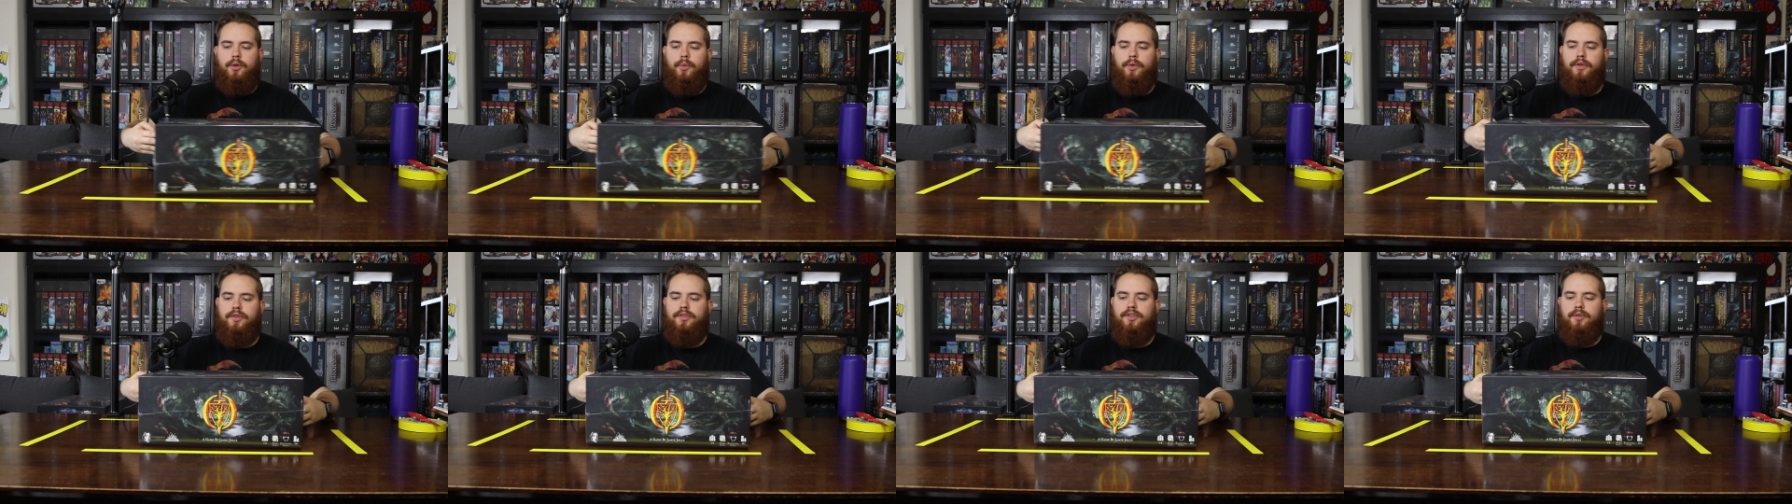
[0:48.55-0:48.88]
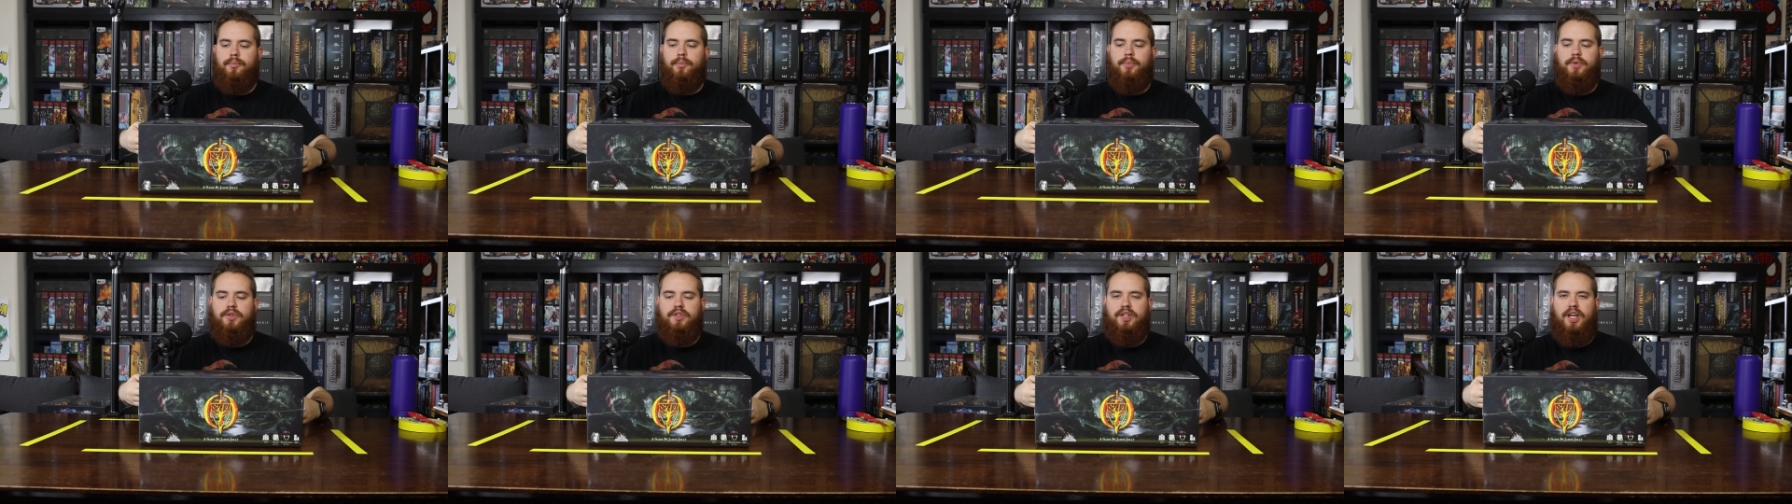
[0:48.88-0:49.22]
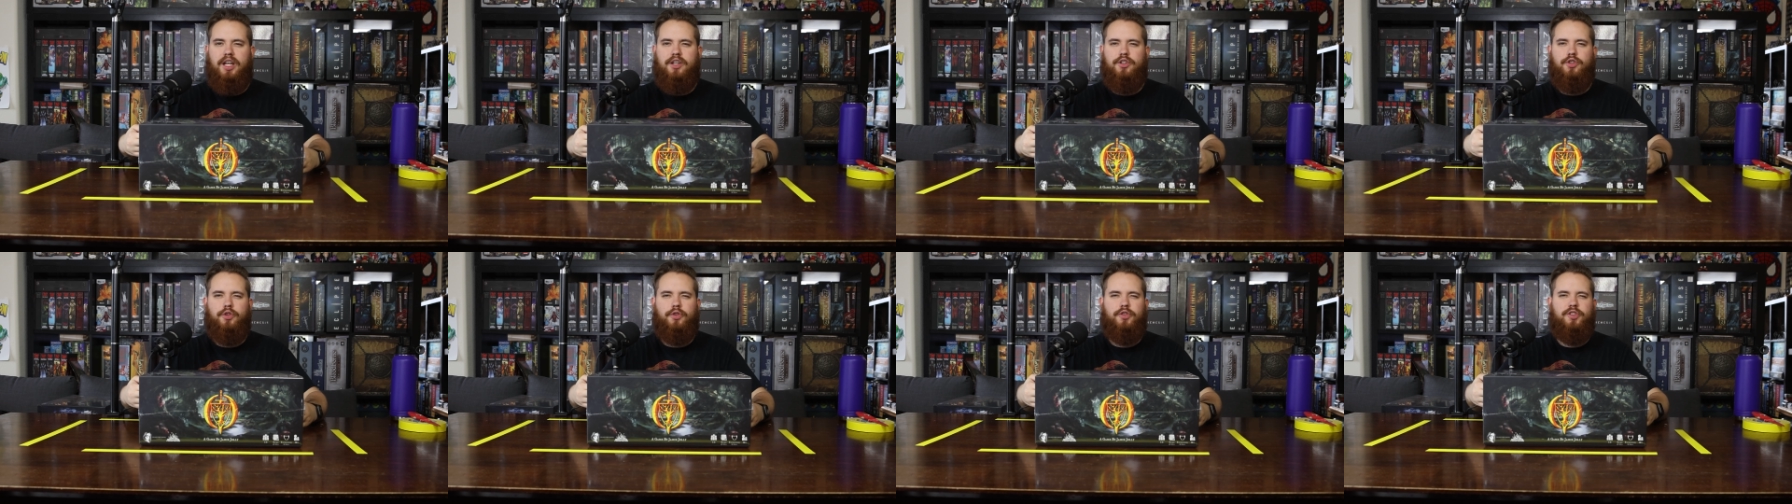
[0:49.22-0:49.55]
with some
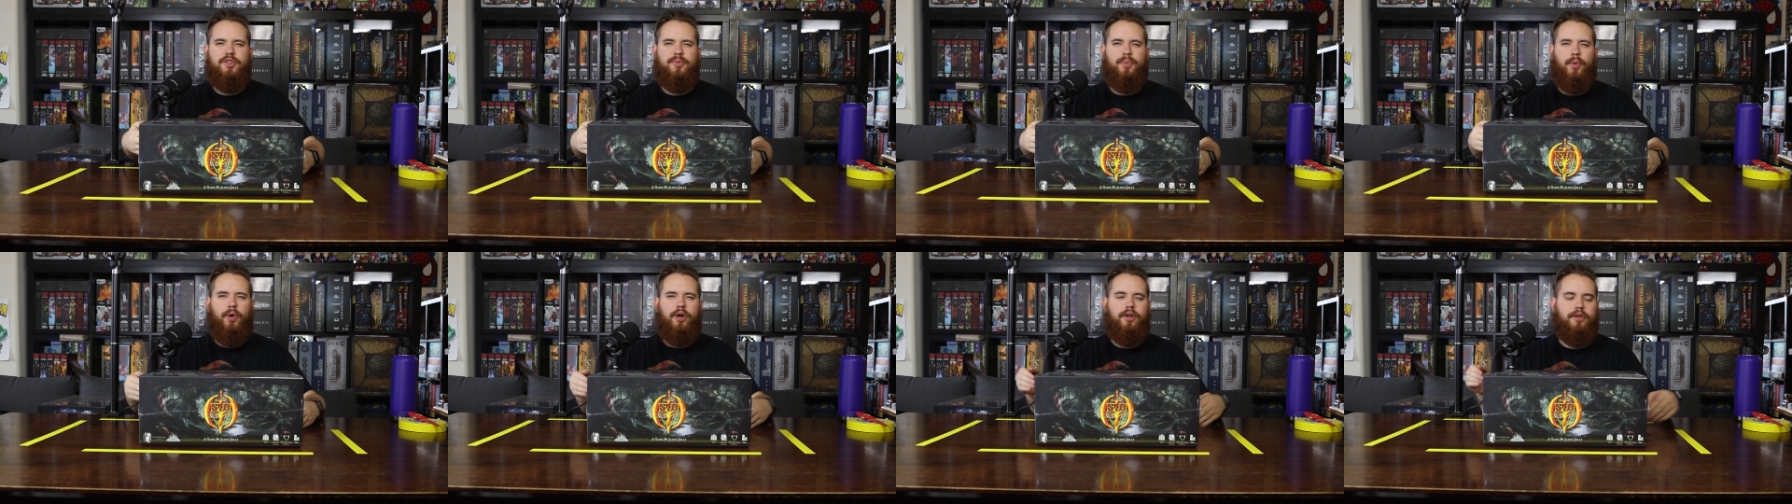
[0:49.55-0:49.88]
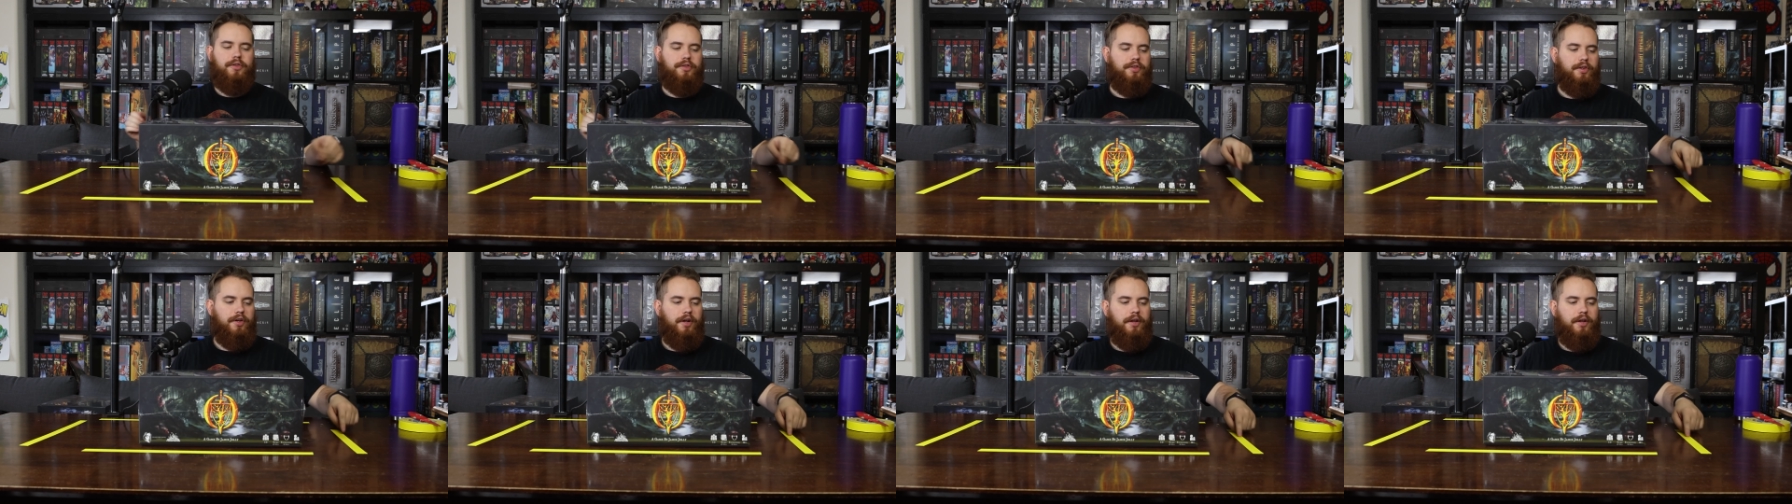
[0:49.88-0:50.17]
potential spoilers.